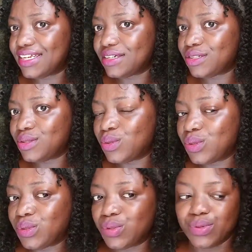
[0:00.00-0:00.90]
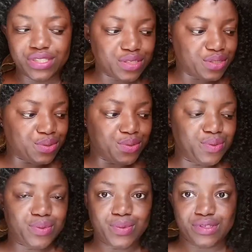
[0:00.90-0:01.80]
There is no
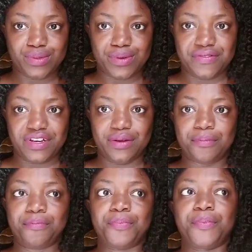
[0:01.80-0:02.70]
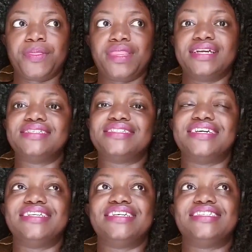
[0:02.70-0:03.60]
residue whatsoever. As I
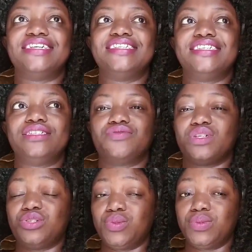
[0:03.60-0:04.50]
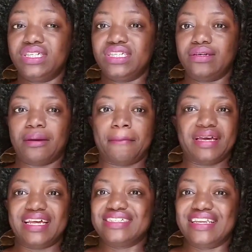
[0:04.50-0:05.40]
said, the scent is very sweet,
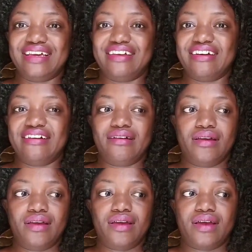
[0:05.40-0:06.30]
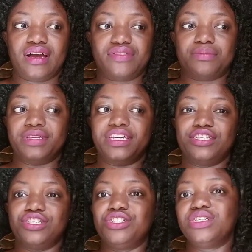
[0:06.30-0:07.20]
but it doesn't linger. After
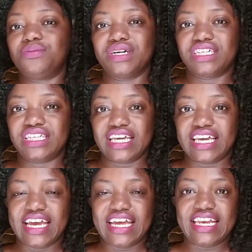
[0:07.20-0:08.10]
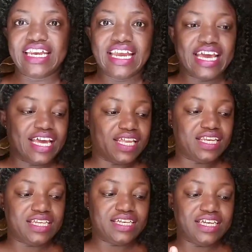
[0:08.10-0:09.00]
application, you don't smell it again.
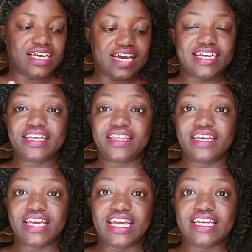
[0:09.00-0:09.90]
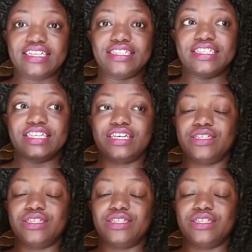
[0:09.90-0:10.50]
The other thing is